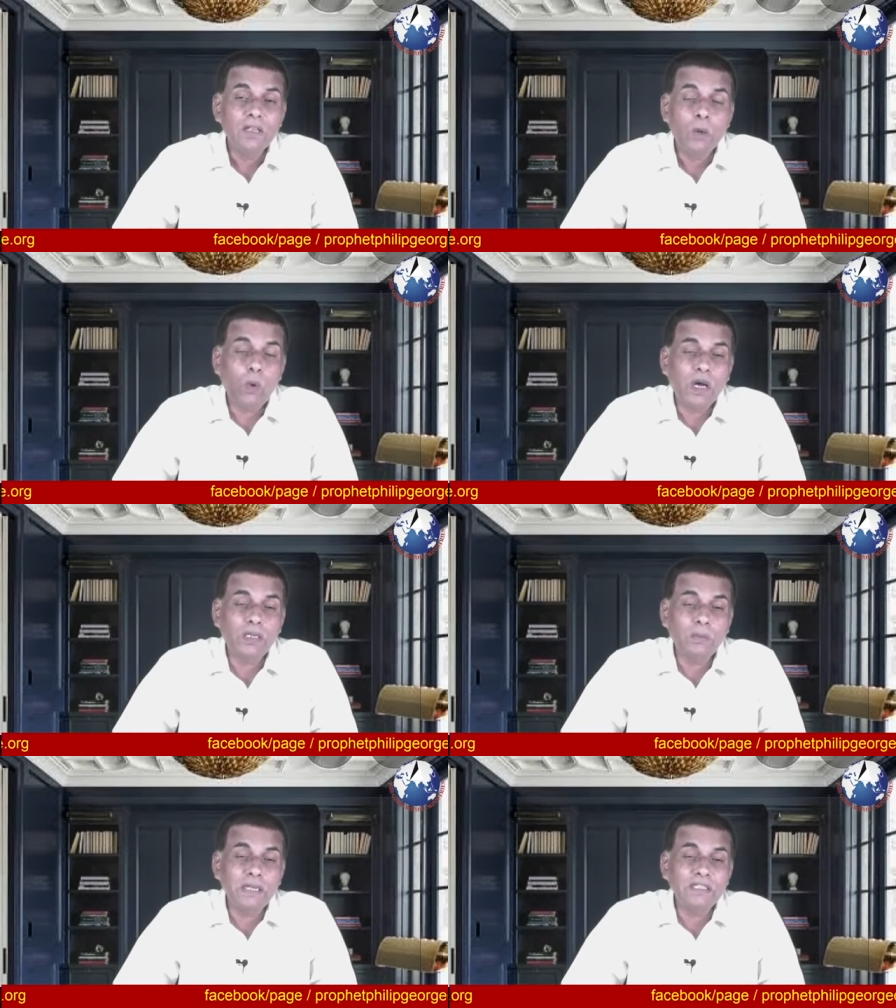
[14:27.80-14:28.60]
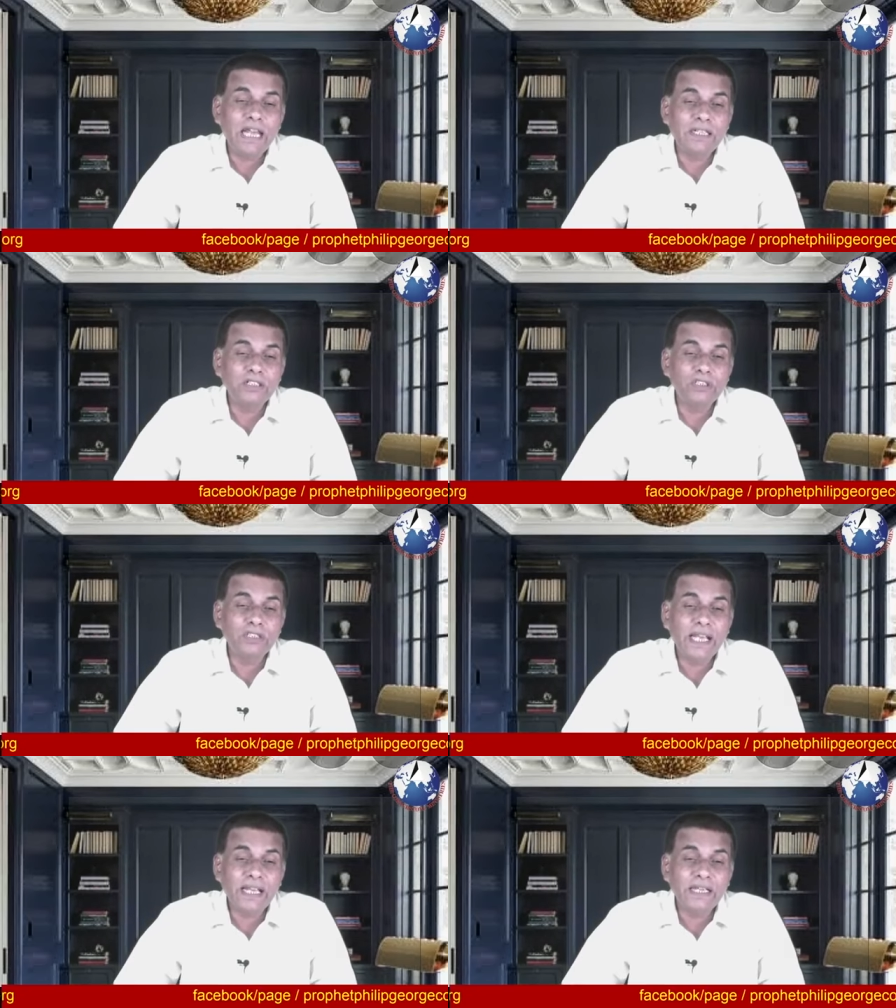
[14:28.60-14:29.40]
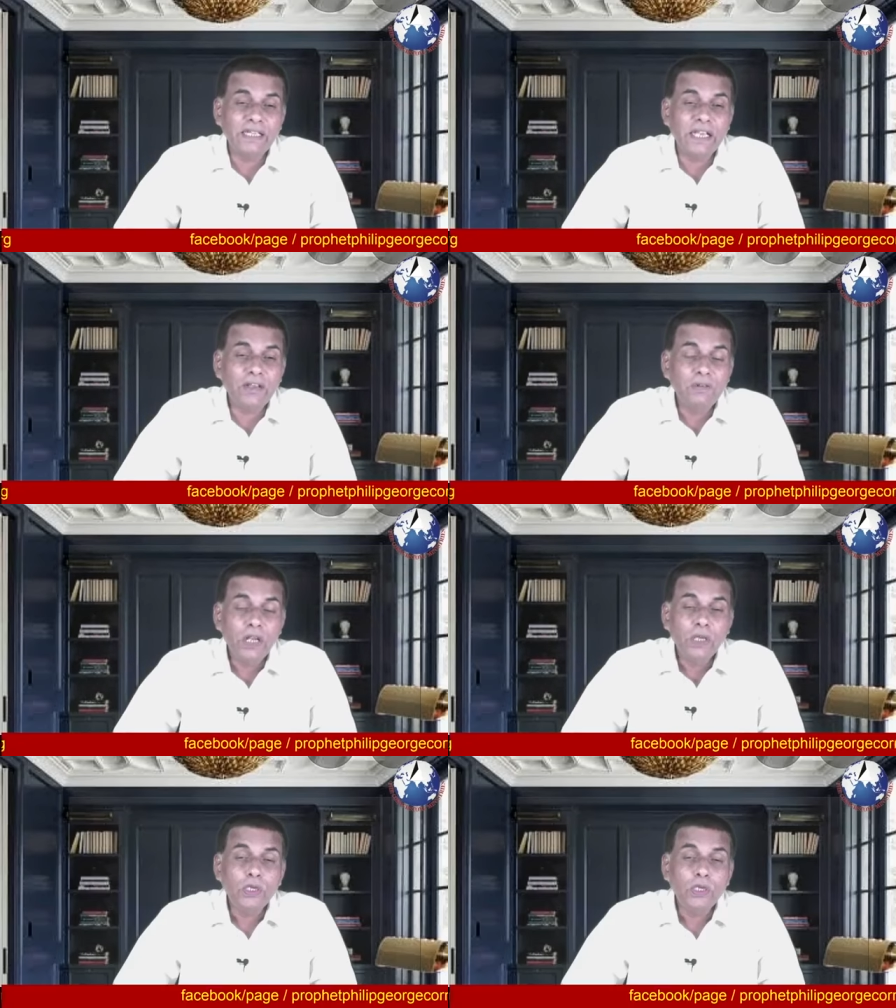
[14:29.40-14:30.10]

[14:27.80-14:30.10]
whatever that is negative